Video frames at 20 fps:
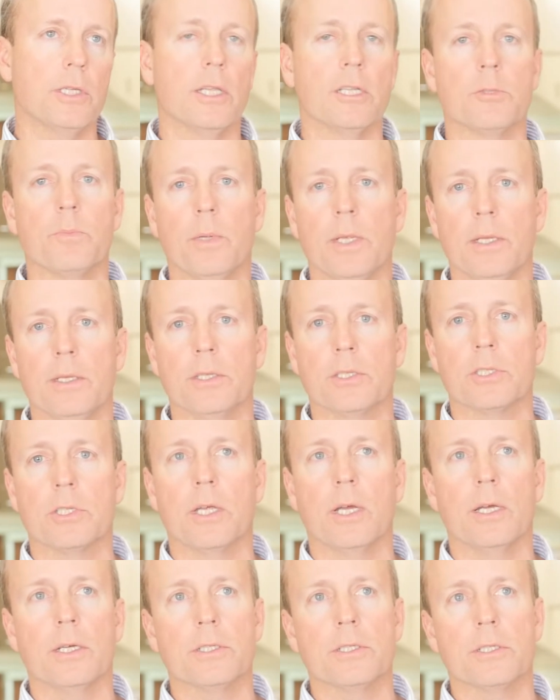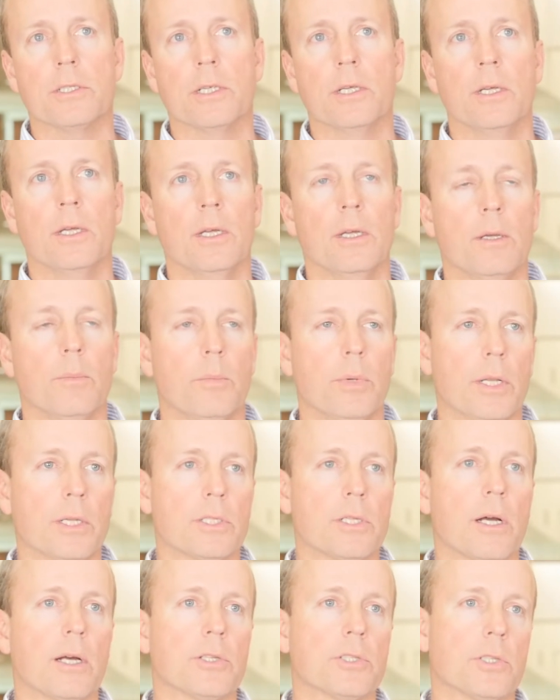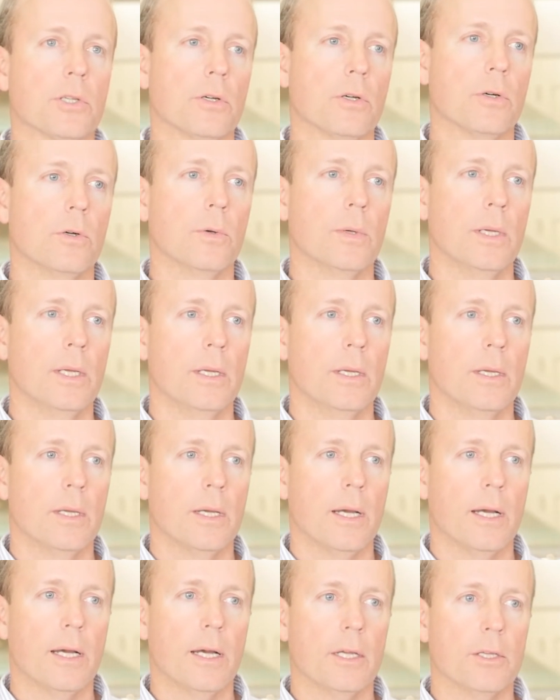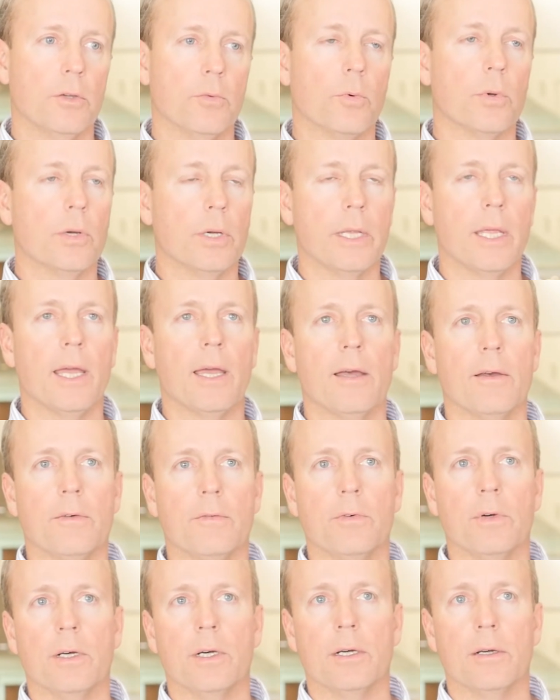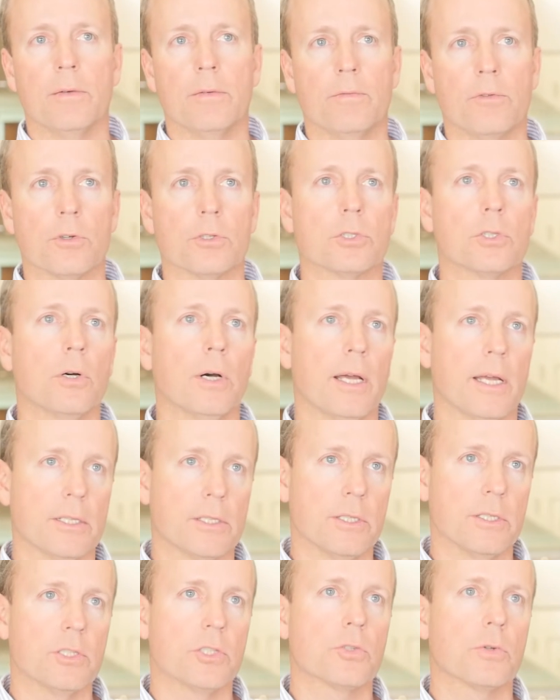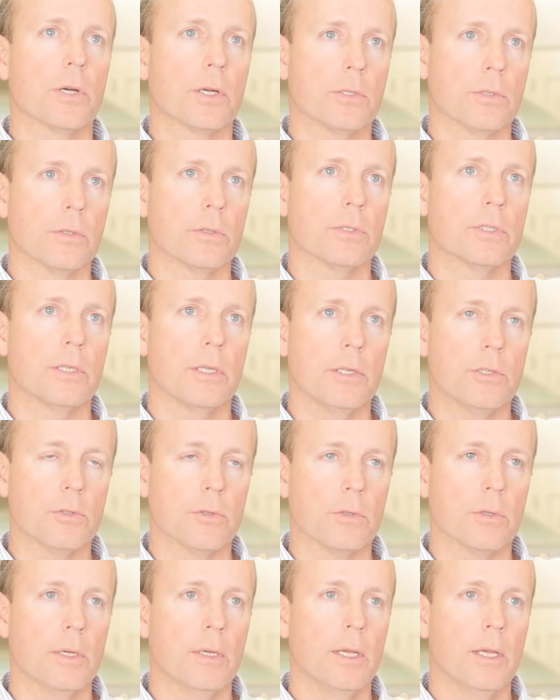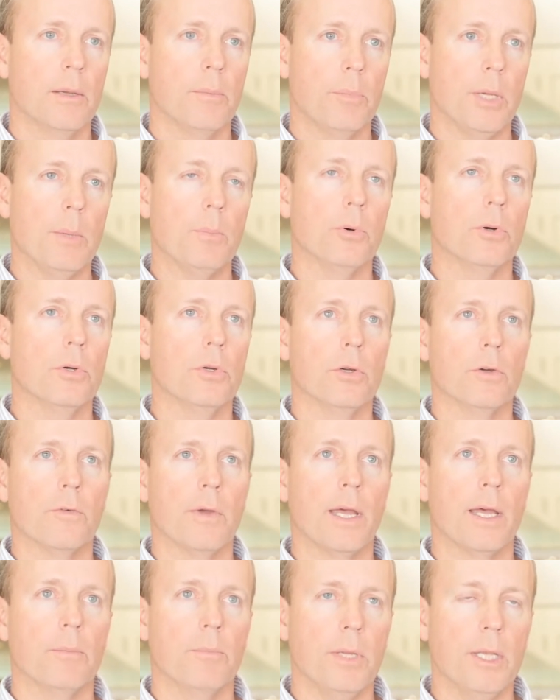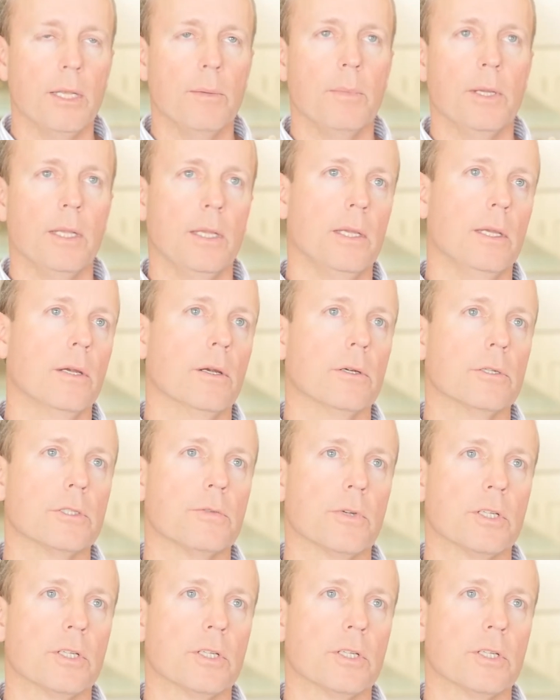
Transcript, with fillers: that's being discussed, but it's also, uh, you really have uh, first class instructors. These are people who have had many, many years of